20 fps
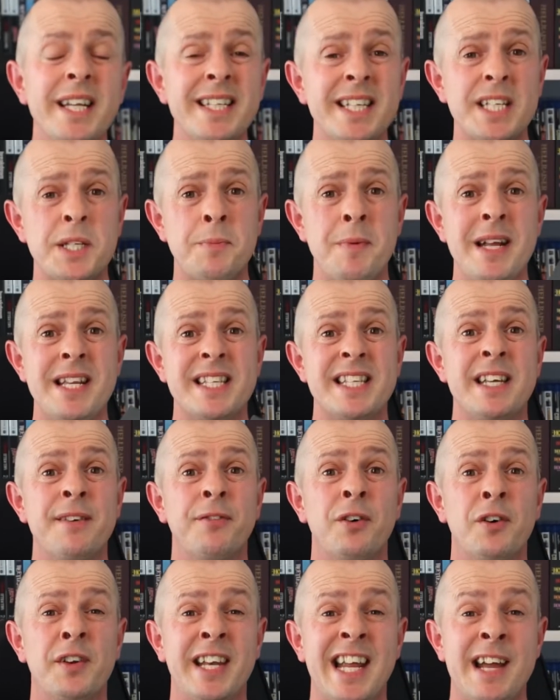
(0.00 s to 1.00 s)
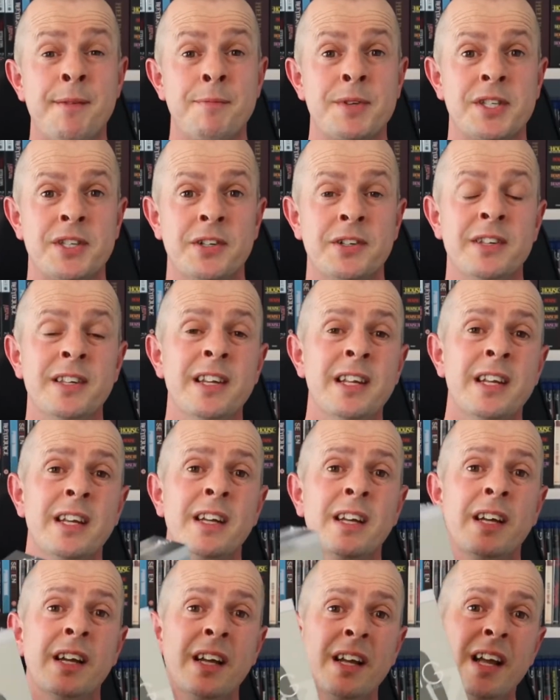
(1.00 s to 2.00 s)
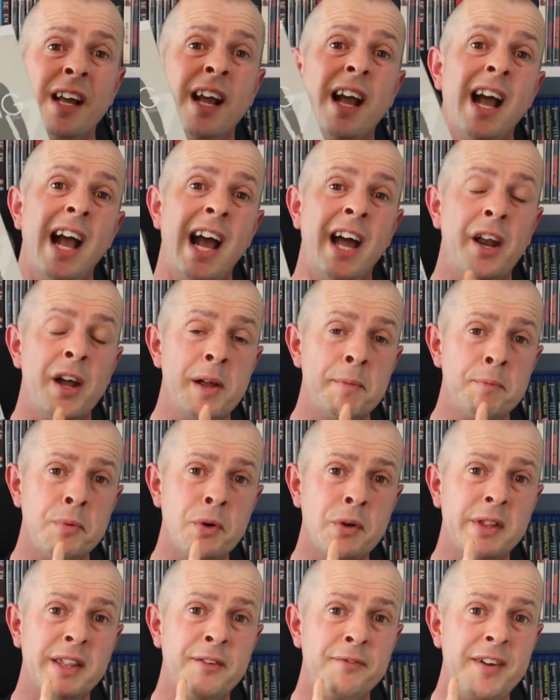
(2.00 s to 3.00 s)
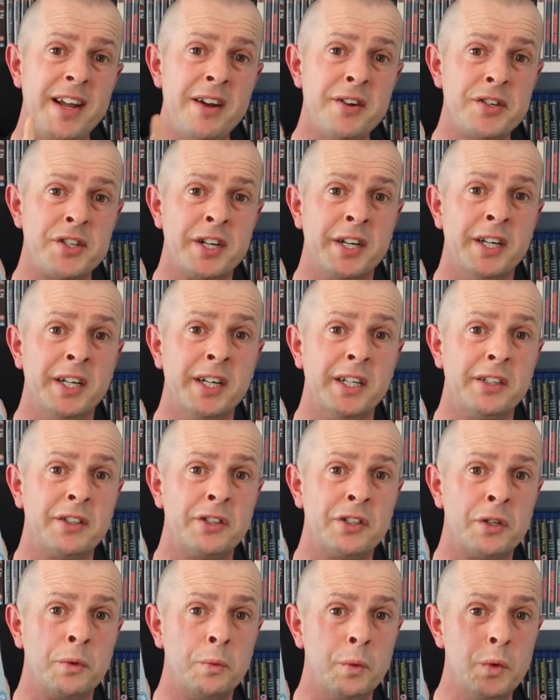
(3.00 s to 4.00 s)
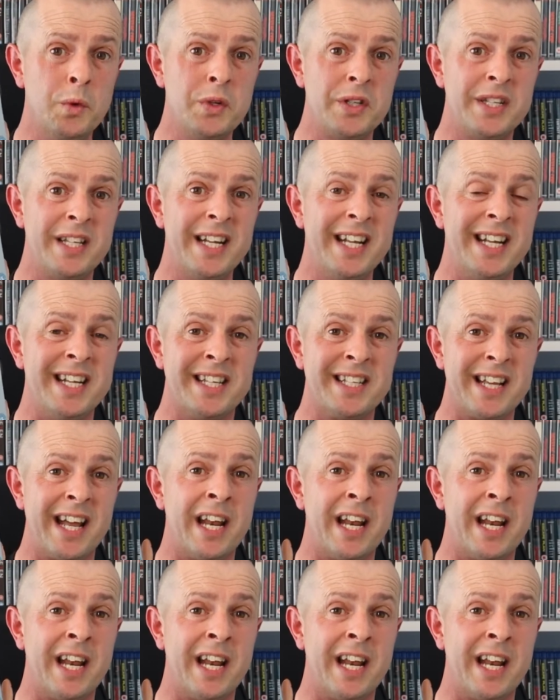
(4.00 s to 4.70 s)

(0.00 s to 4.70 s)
expensive on Amazon, and I put the voucher towards this,